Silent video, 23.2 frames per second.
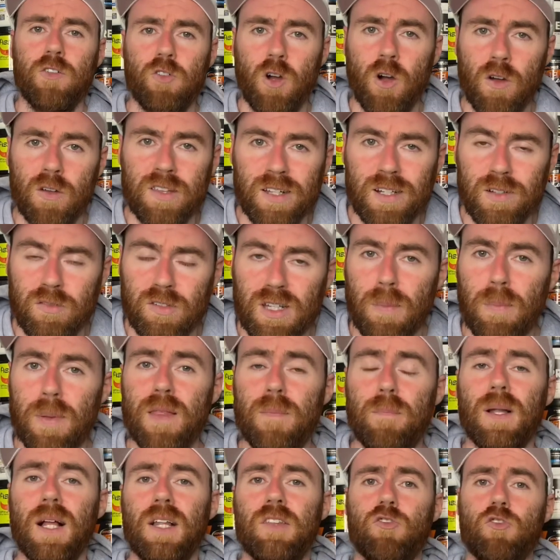oxide levels up in the
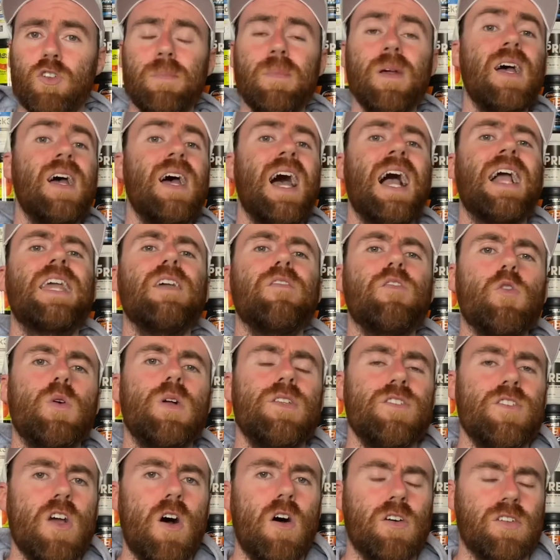bloodstream and give you a
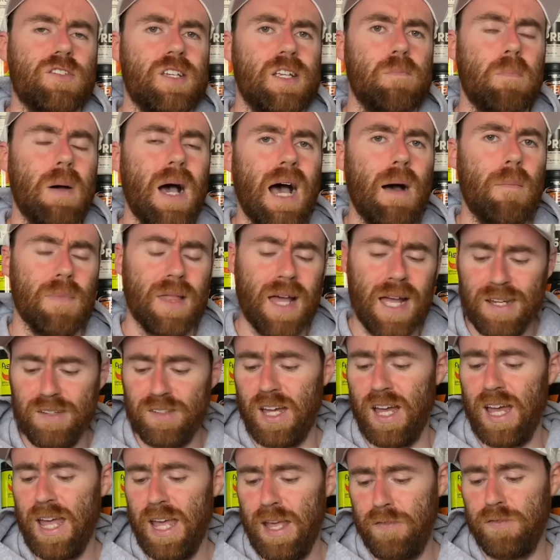nasty pump. That is a
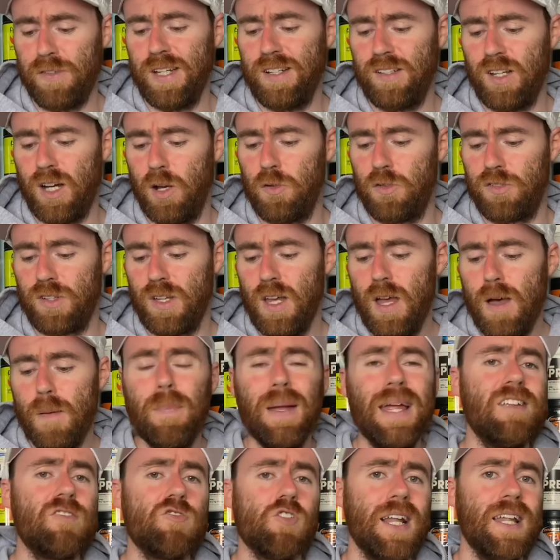hefty dose.
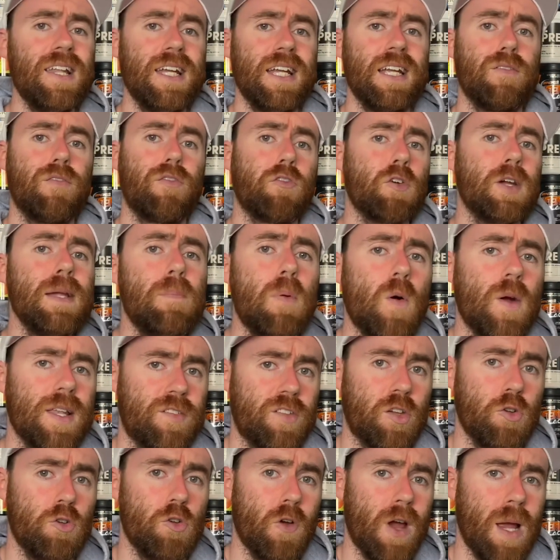Beta-alanine,
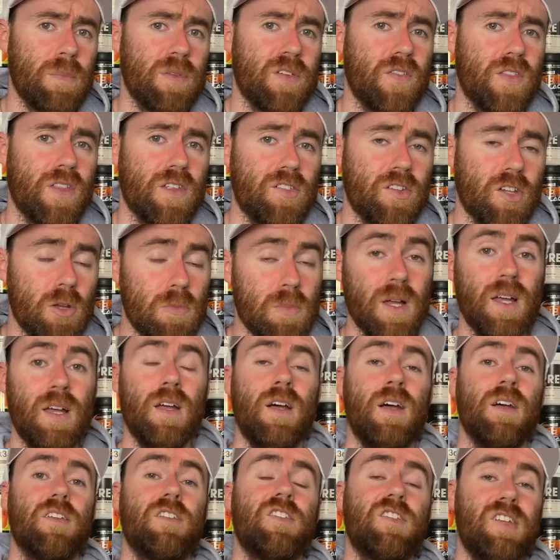3.2 grams for the scoop.
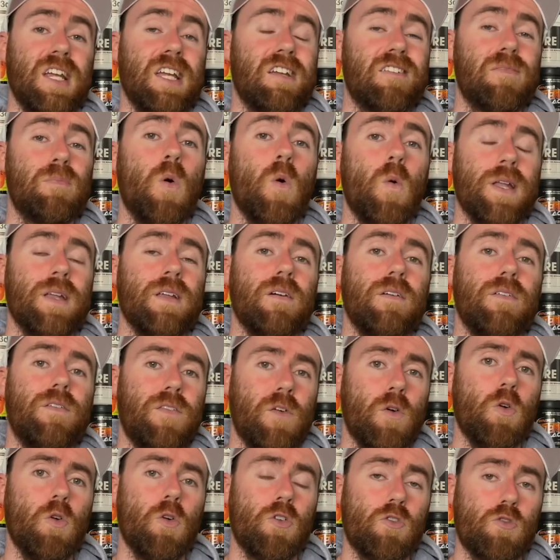
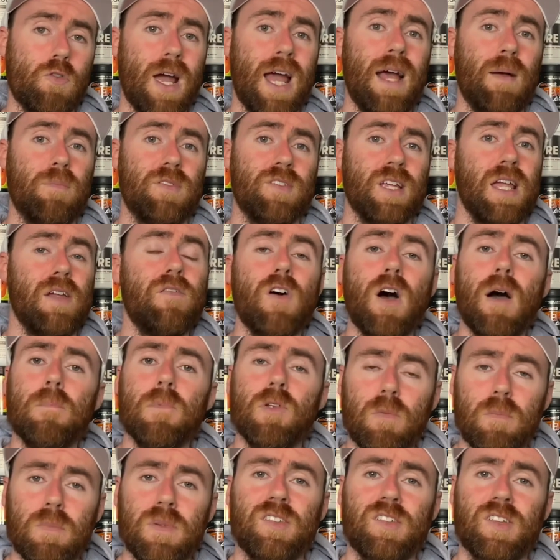6.4 grams, if I'm not
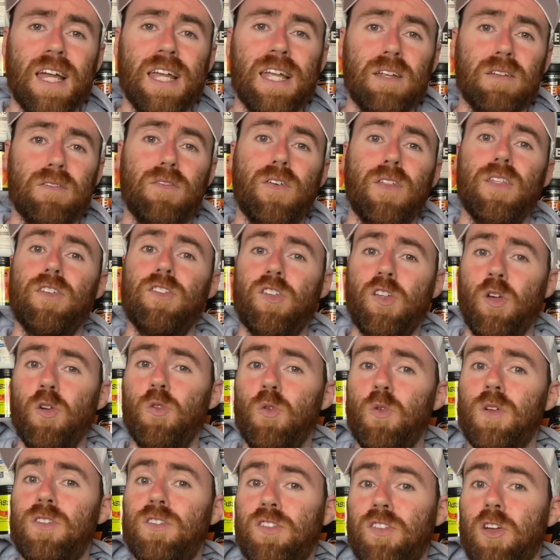mistaken, for the 2
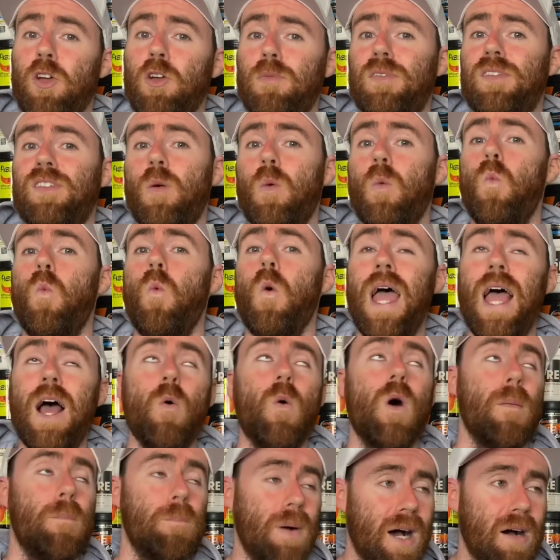scoops. So well
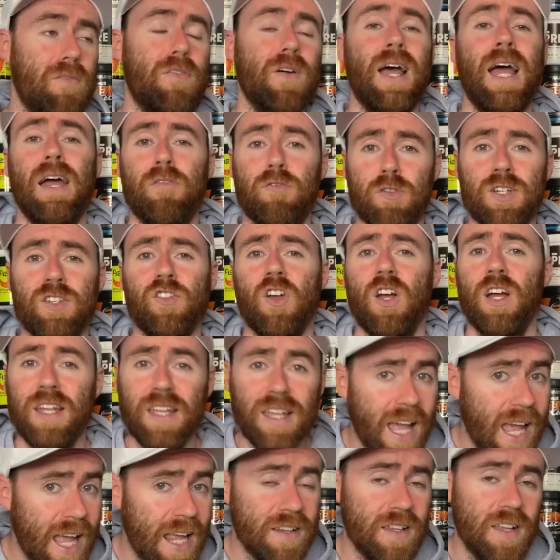above average
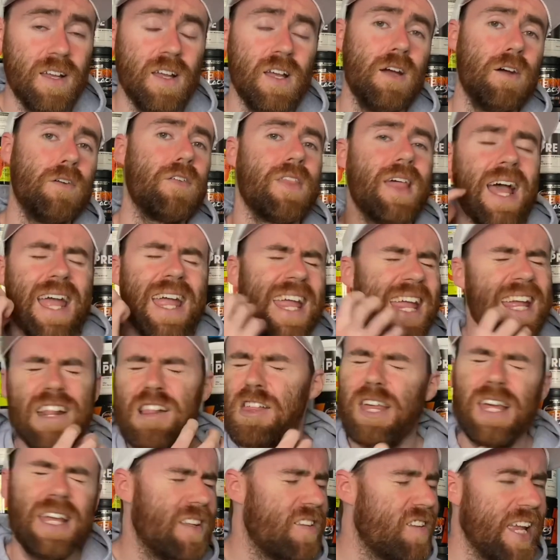again for that
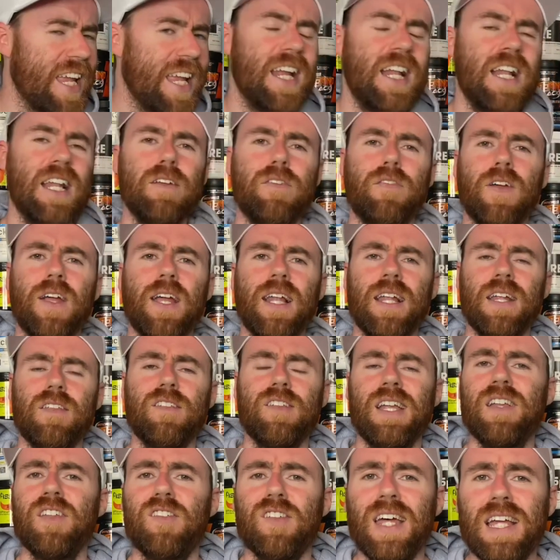itchy, tingly feeling
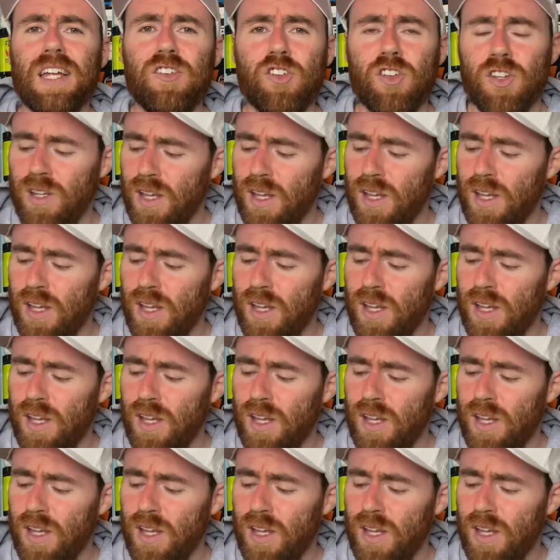sensation.